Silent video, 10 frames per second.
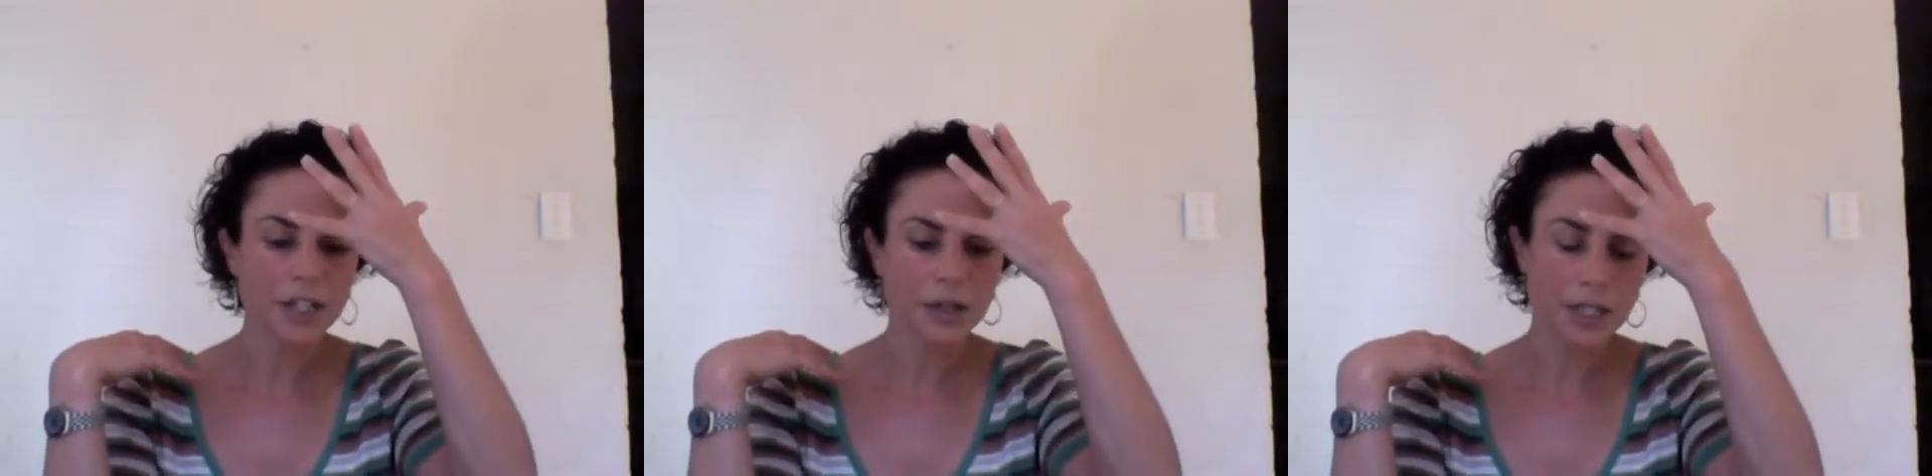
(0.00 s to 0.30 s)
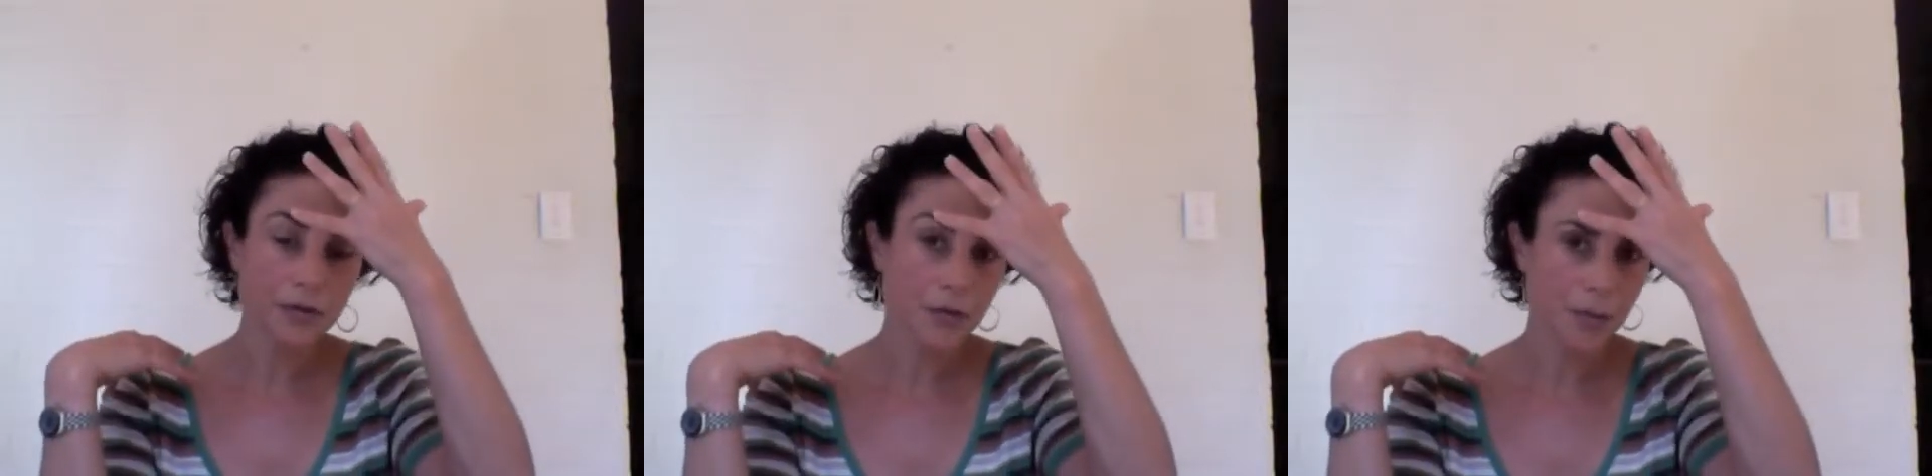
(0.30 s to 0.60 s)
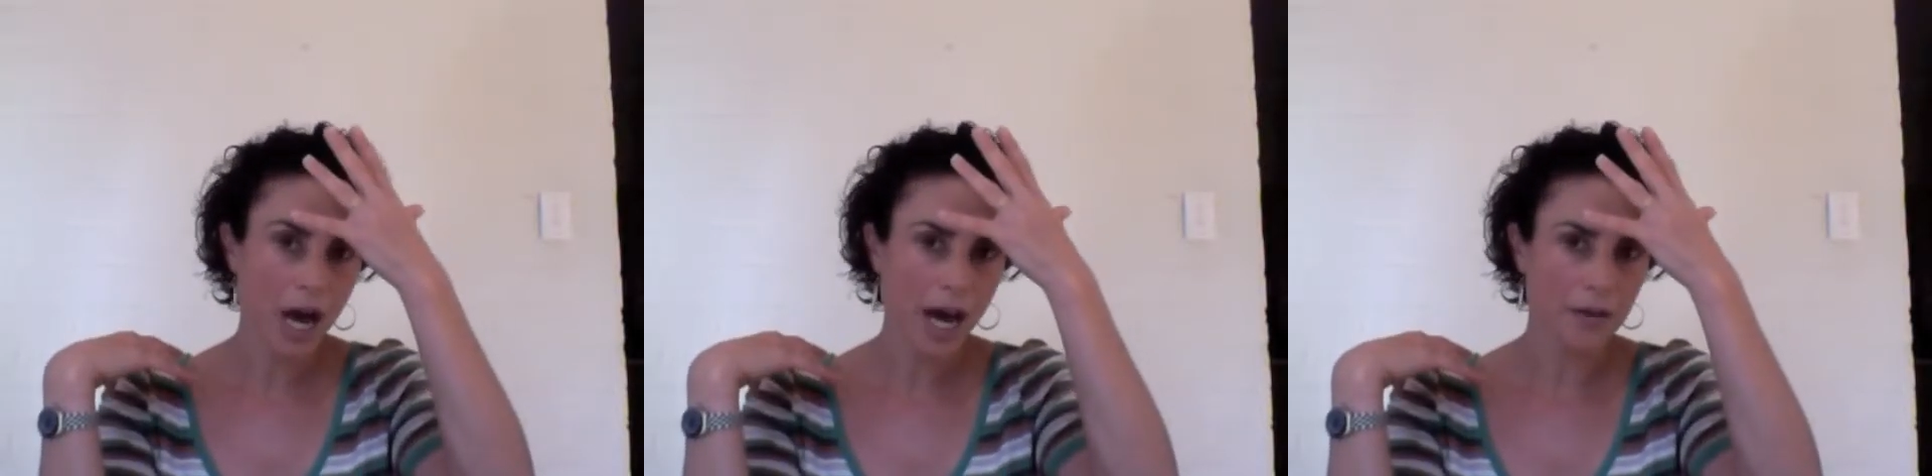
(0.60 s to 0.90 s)
a different
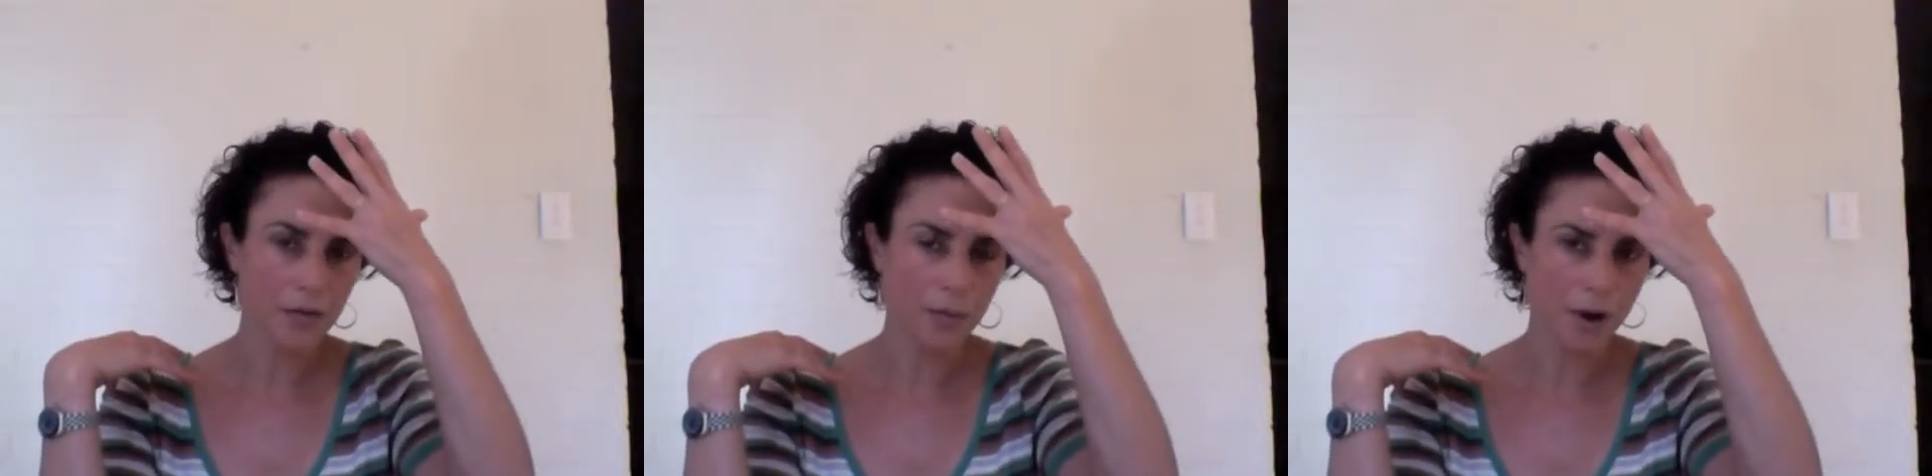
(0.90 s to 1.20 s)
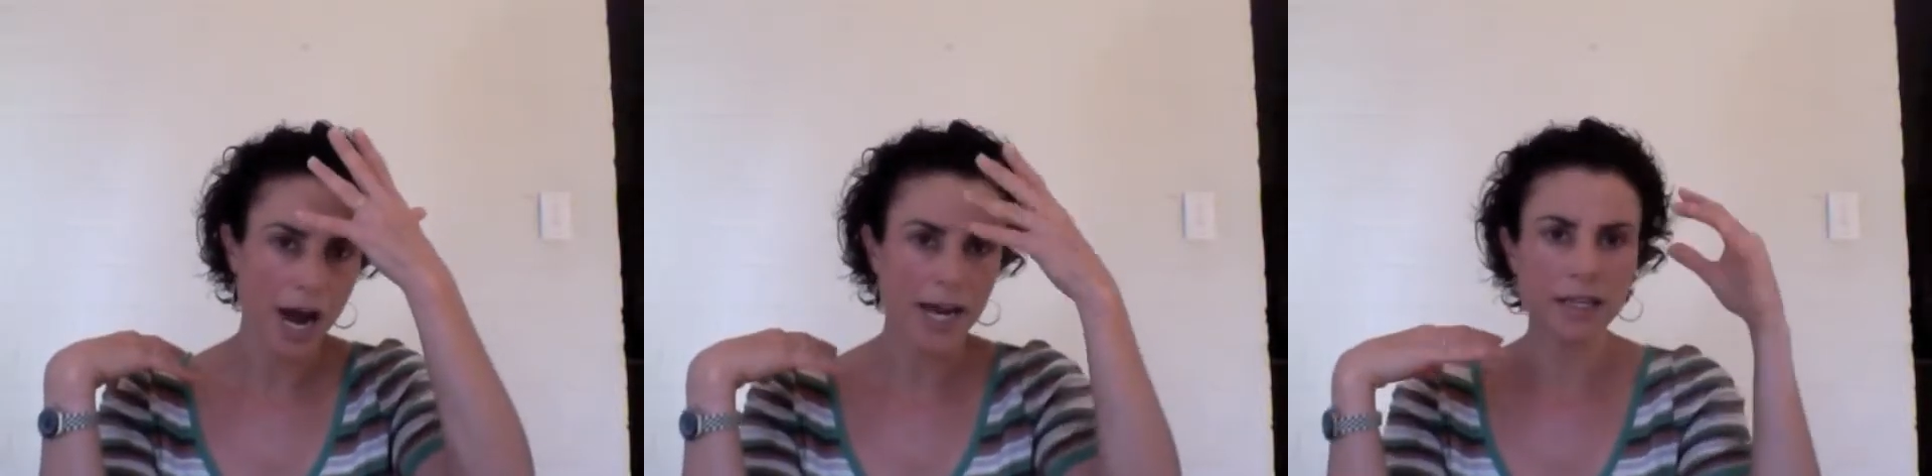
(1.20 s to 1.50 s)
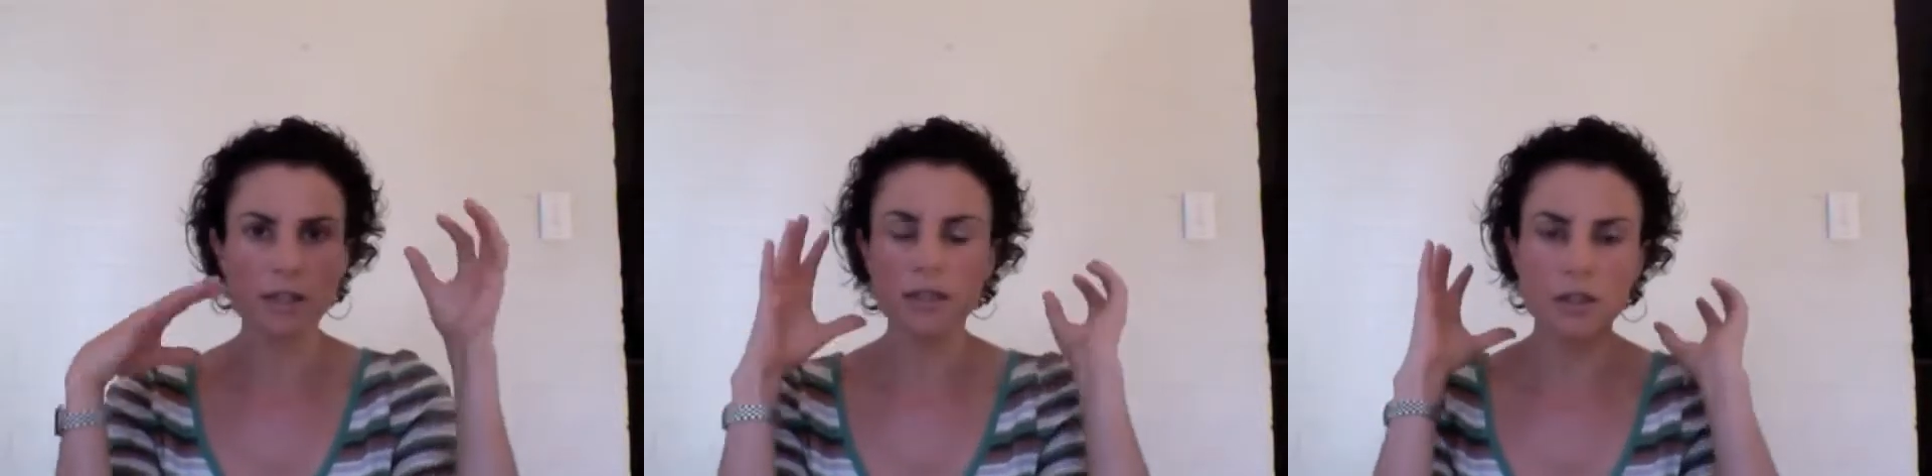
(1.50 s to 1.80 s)
part of the brain